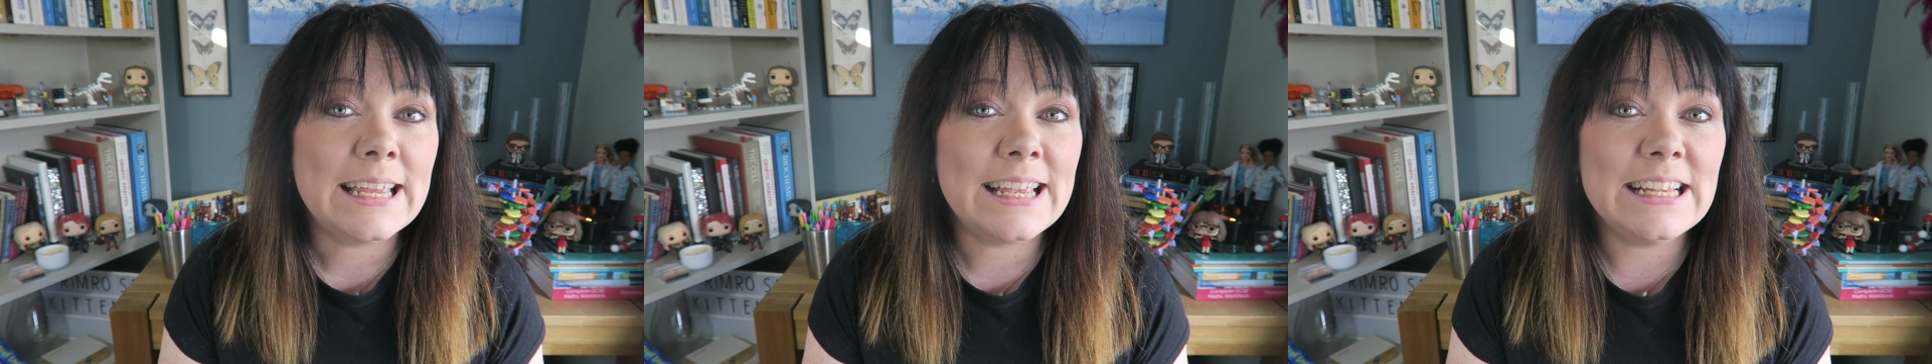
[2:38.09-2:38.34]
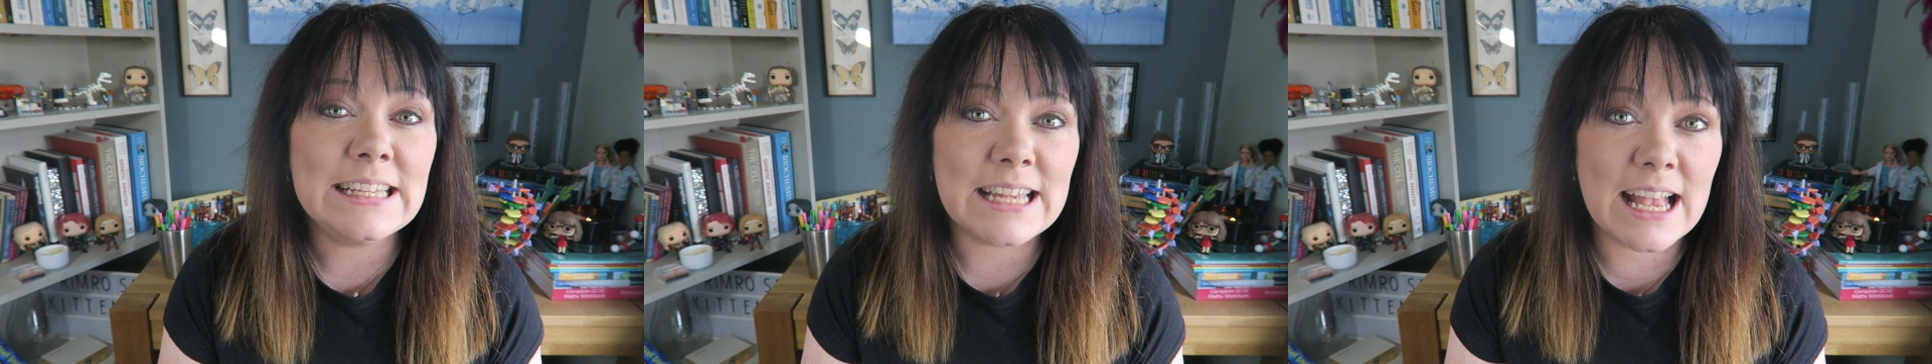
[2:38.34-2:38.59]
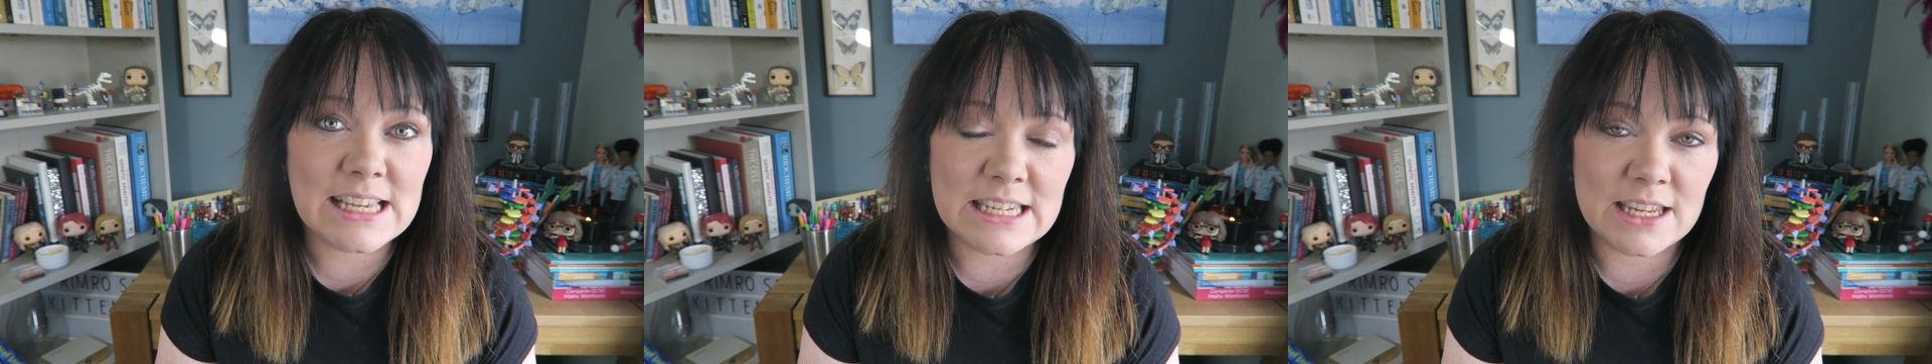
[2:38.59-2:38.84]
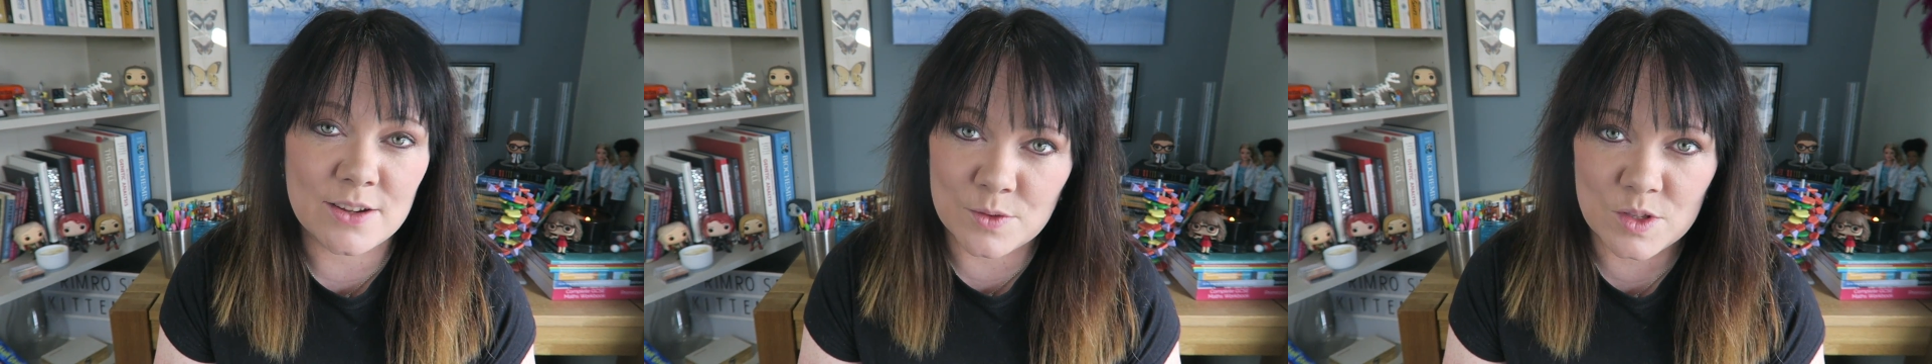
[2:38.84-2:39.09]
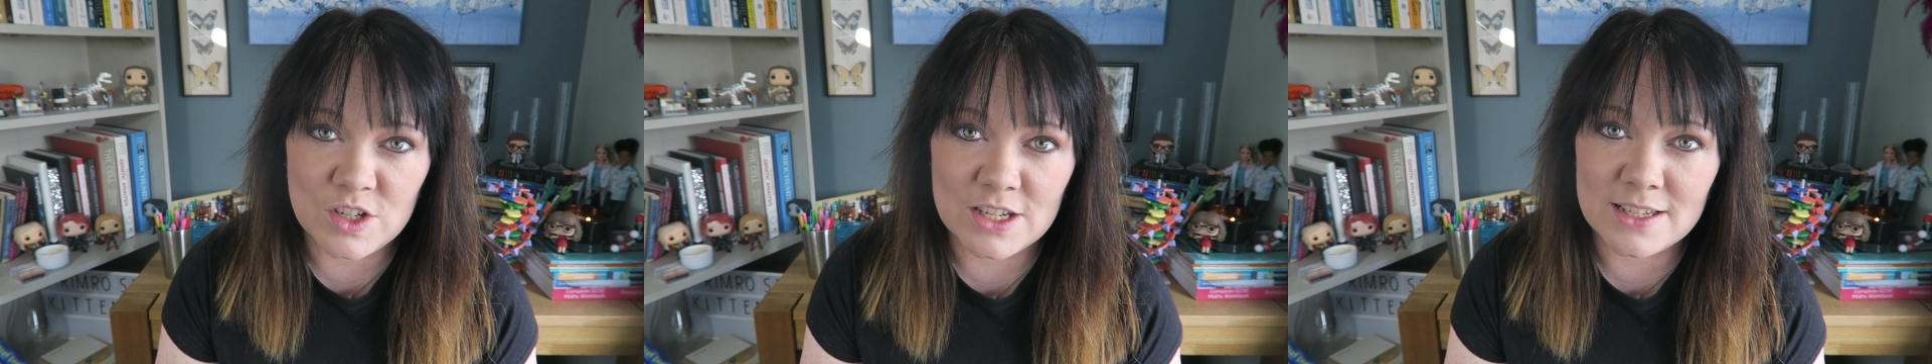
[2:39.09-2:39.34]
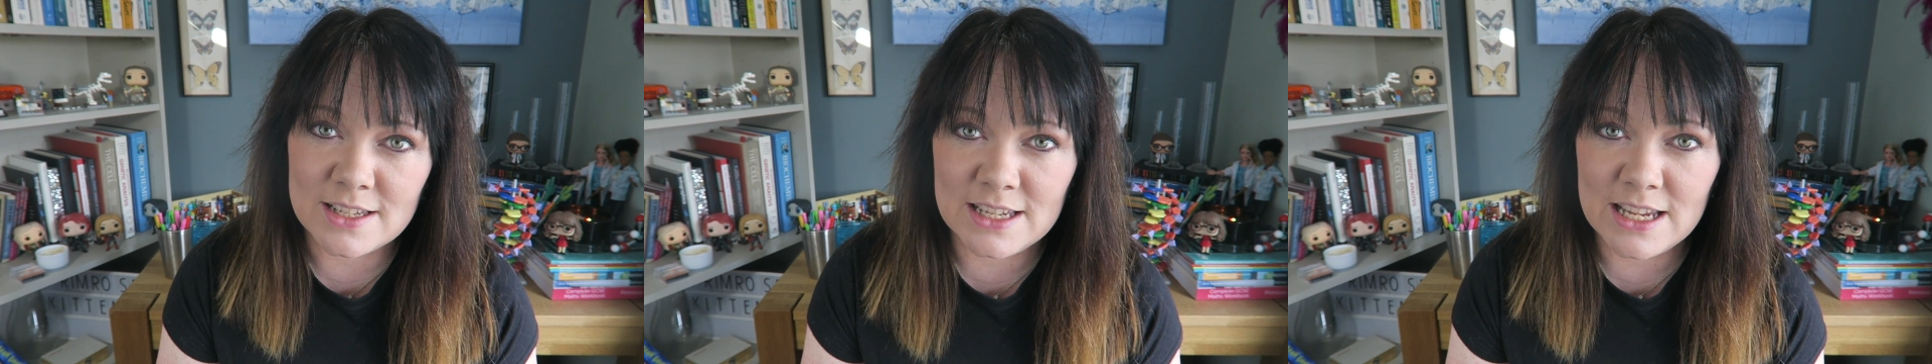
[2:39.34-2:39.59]
is editing all the
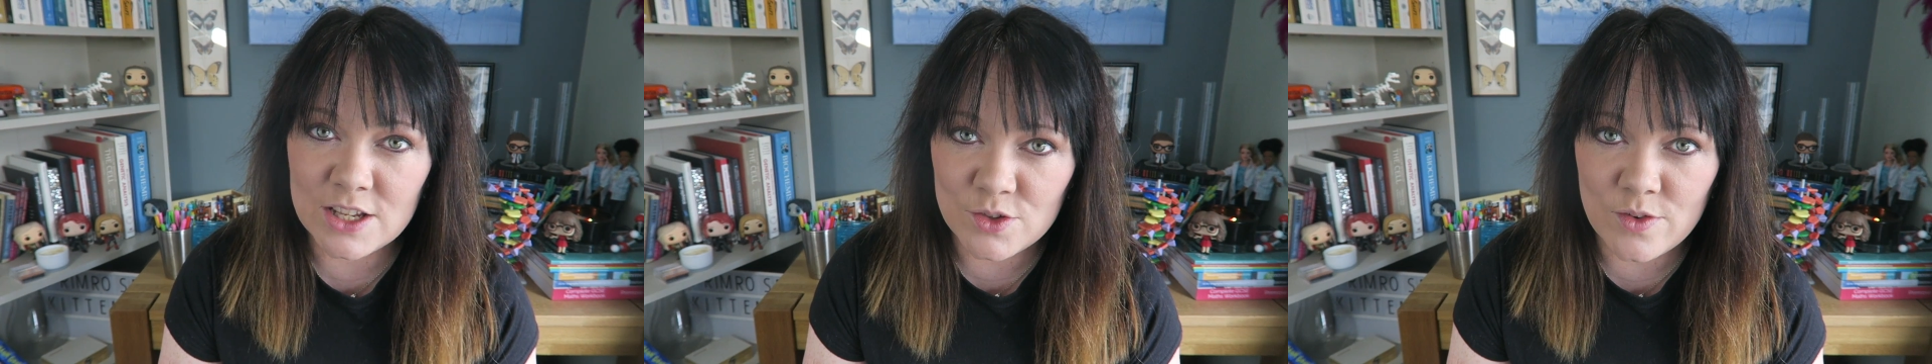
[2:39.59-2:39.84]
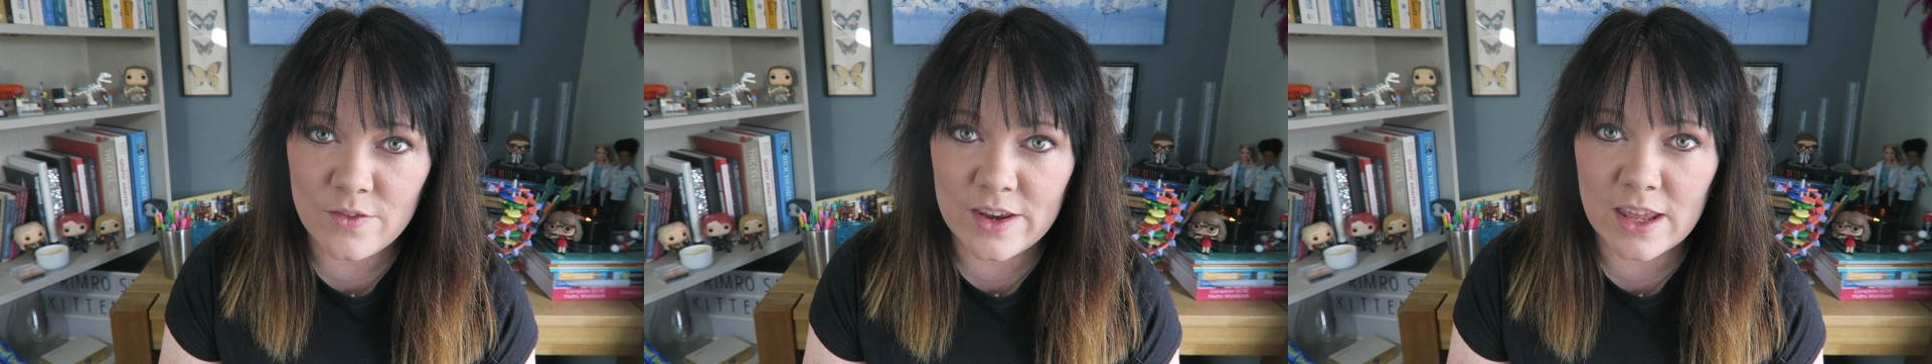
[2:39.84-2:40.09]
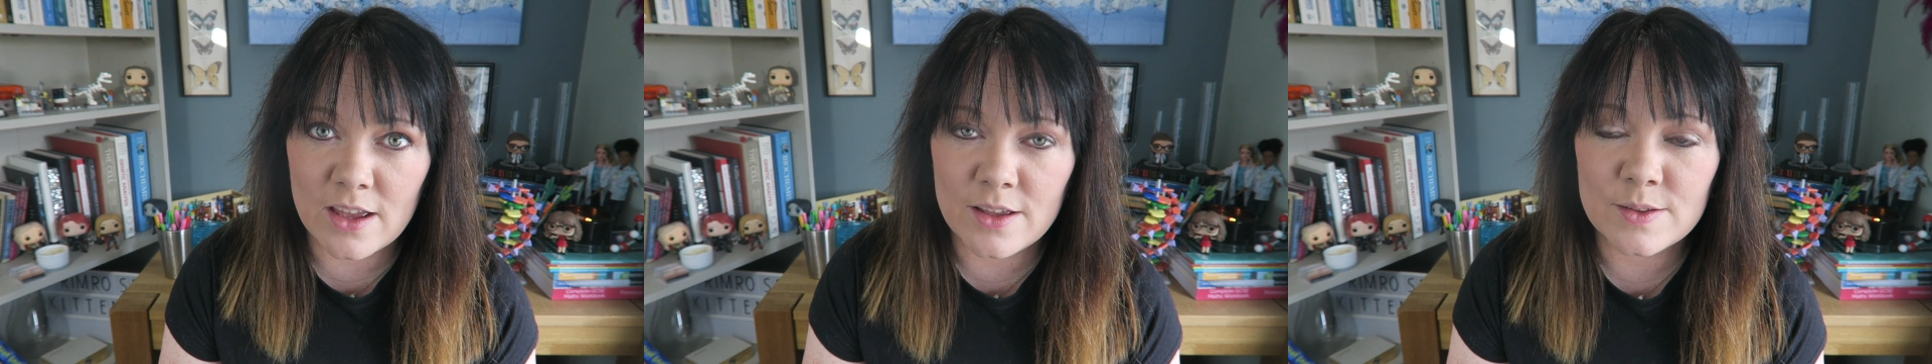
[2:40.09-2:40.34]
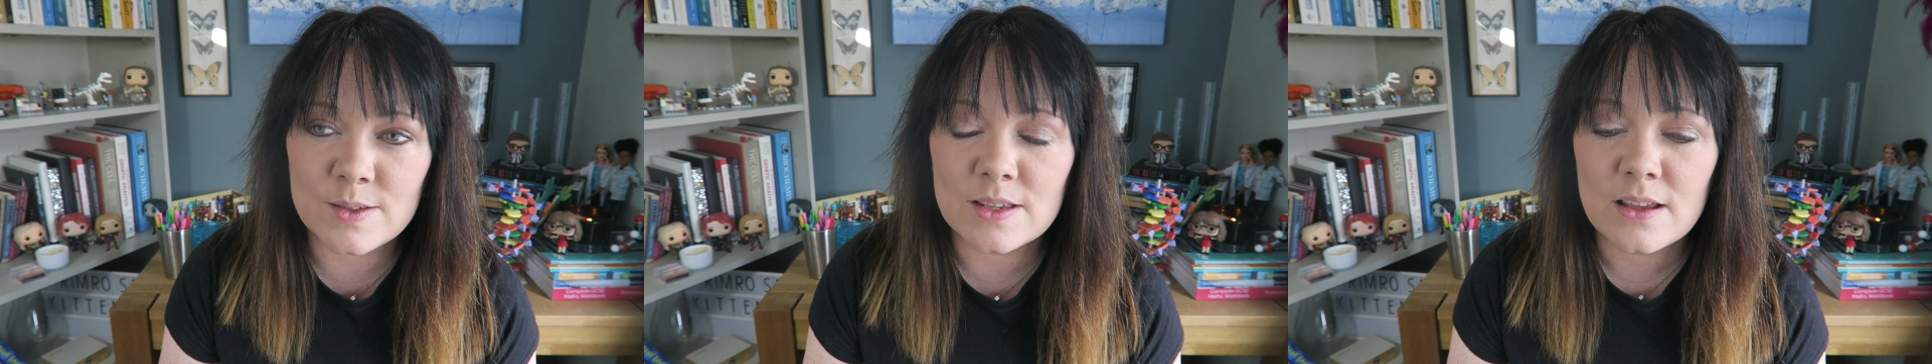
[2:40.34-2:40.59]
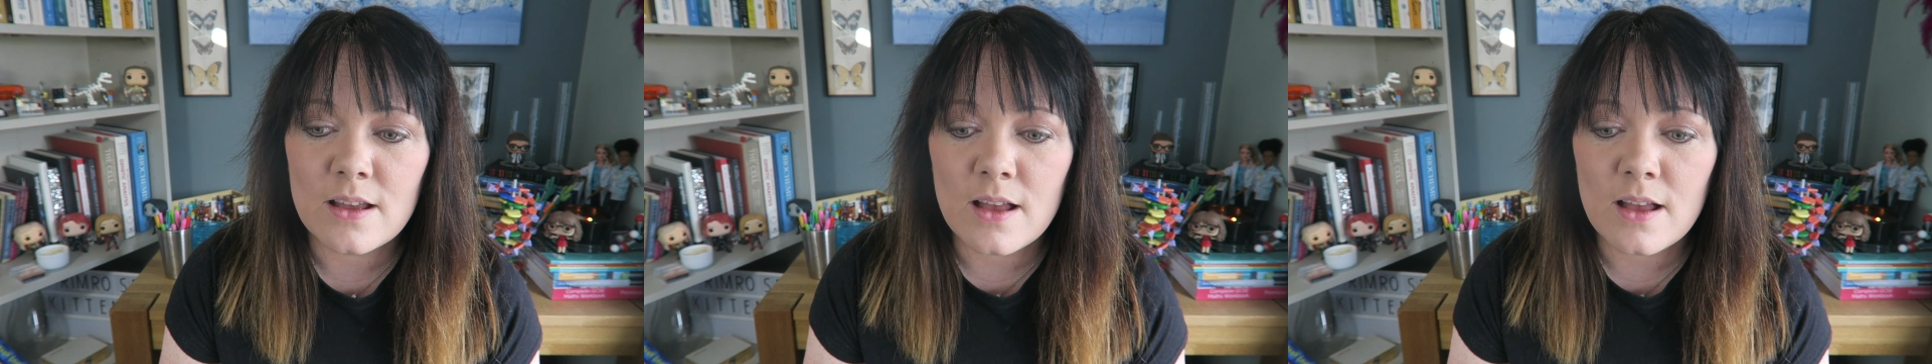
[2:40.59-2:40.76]
GCSE history videos